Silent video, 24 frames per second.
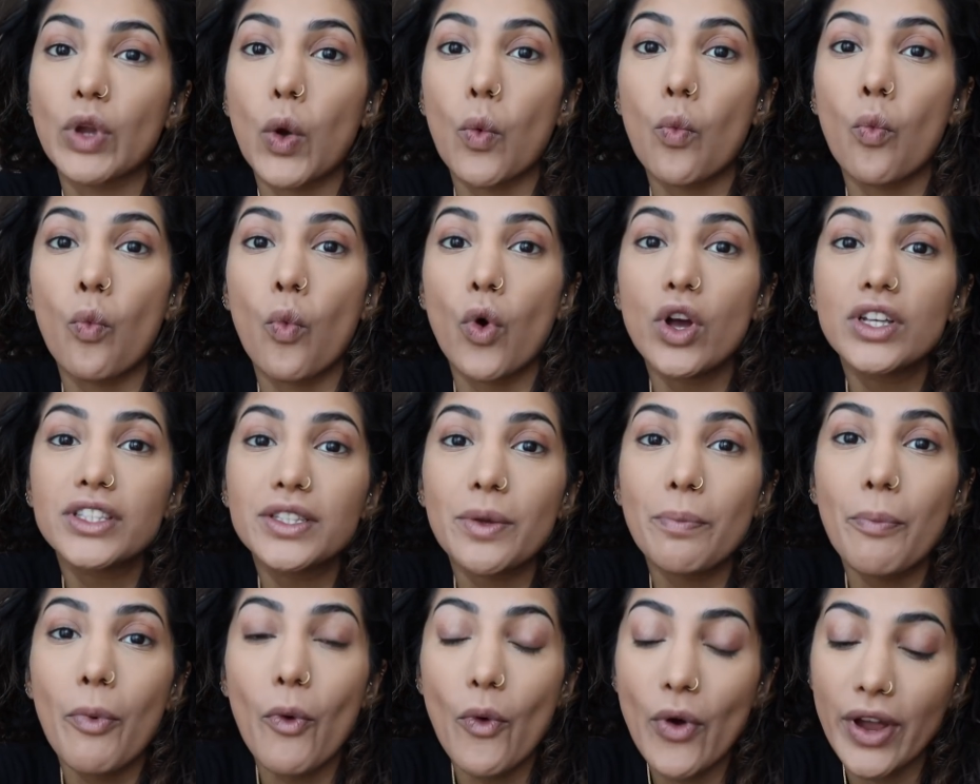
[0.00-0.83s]
what's
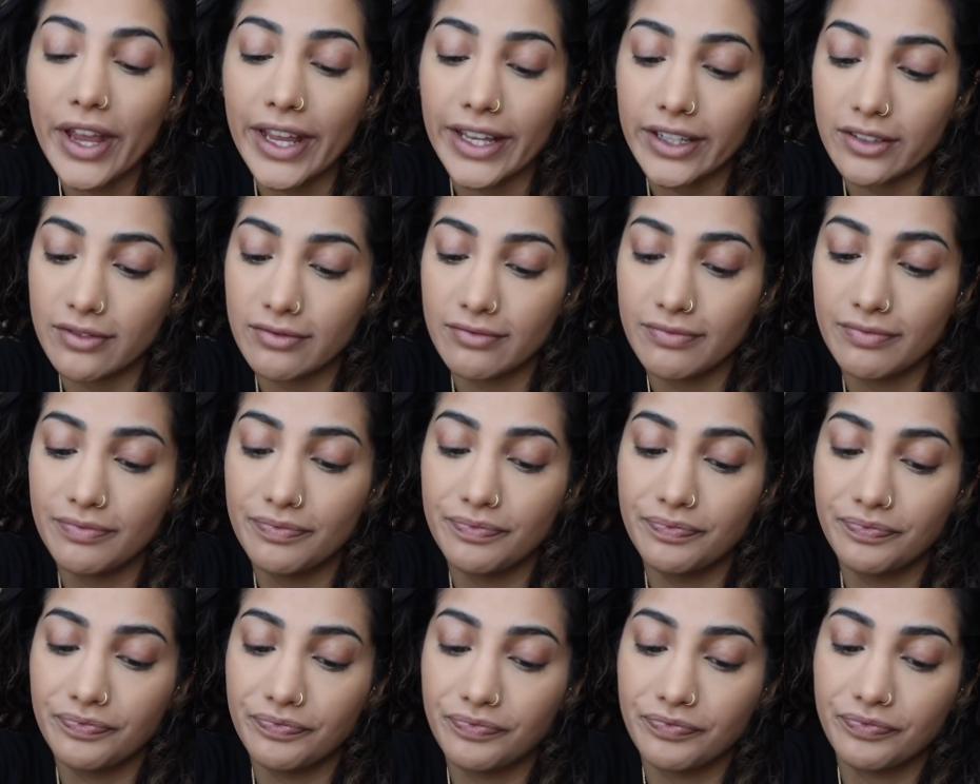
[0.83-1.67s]
the point?
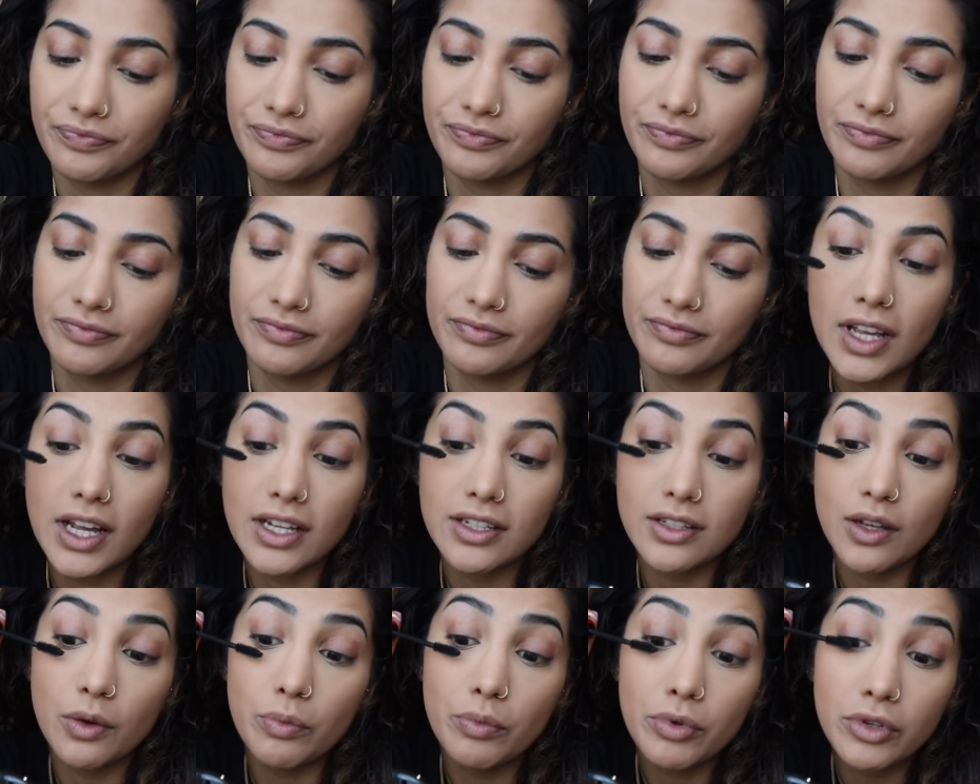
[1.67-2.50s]

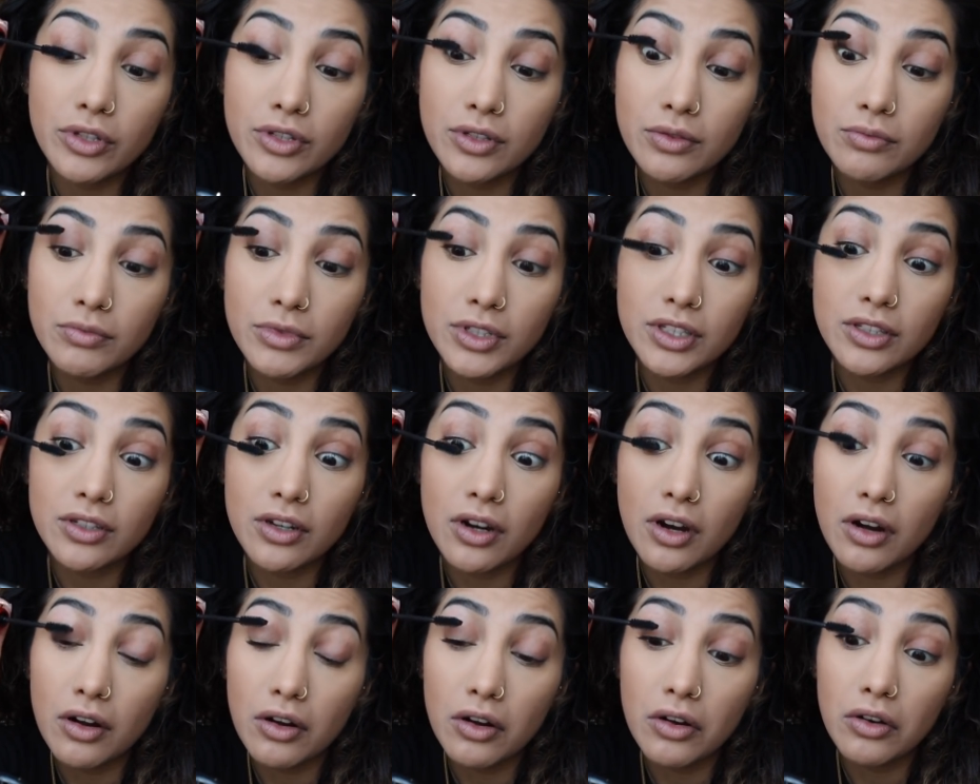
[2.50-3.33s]
Guess I'll put some
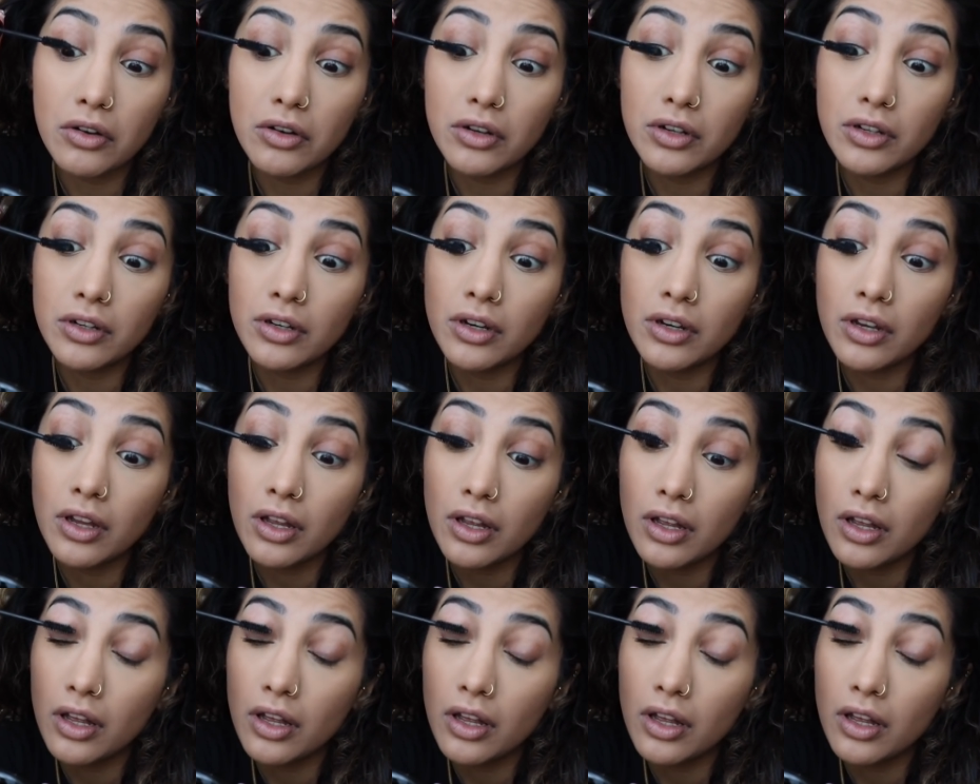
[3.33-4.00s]
mascara on.